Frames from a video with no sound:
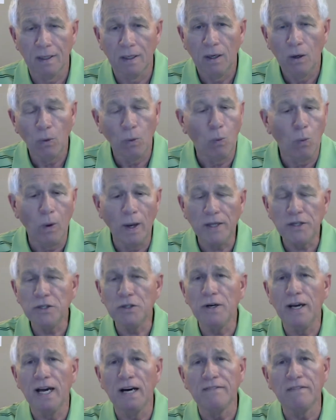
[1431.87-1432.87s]
When
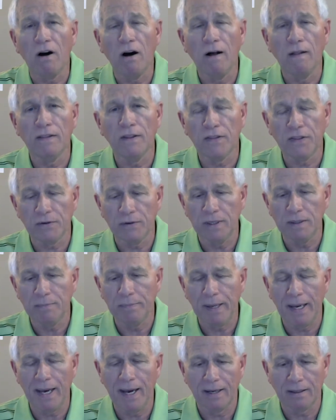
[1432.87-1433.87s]
you have all the 3
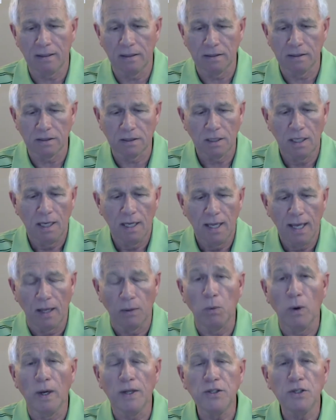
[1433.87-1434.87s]
patterns,
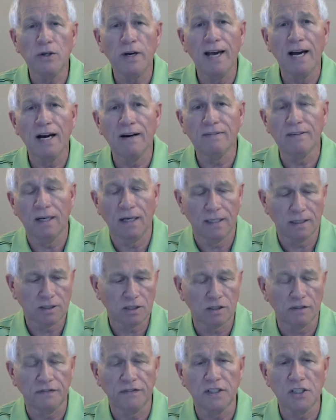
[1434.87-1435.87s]
and when you have a
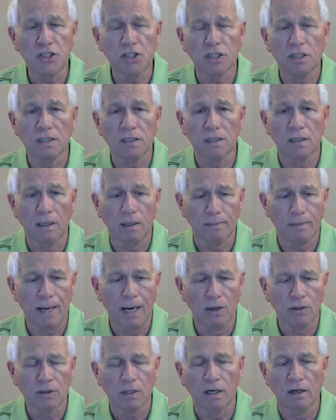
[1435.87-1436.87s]
sufficient
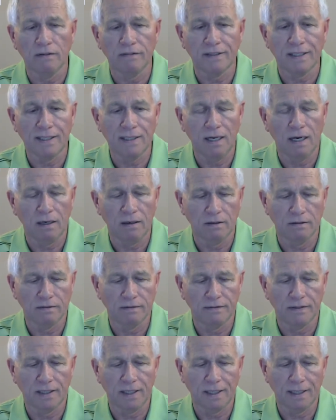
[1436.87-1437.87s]
amount
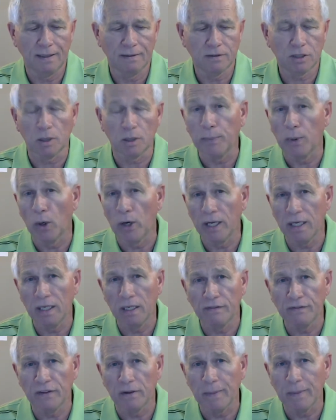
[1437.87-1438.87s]
of supporting
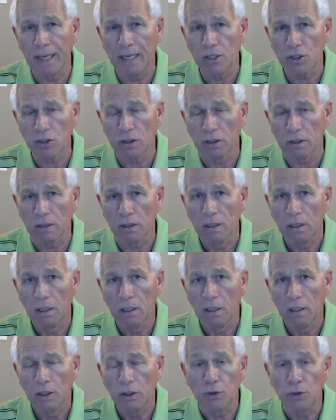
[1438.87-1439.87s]
information,
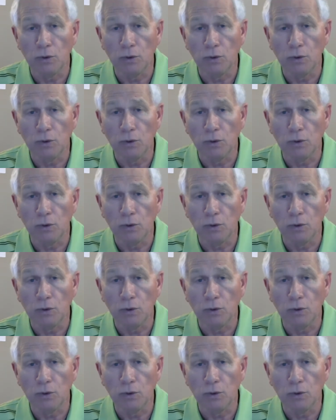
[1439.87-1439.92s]
you